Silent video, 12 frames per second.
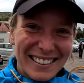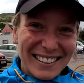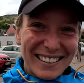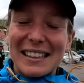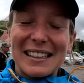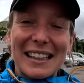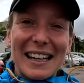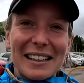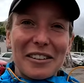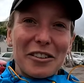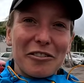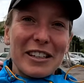I did the
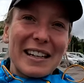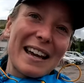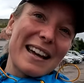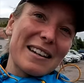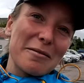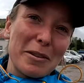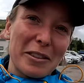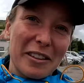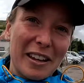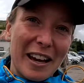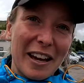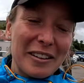Lakeland 3-day
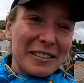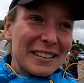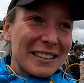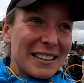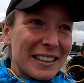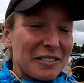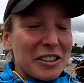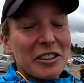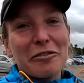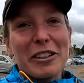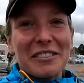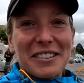months ago. I've
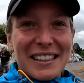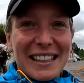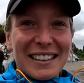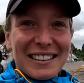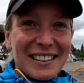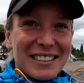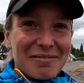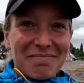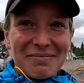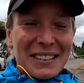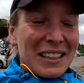done the Ring of Steel and...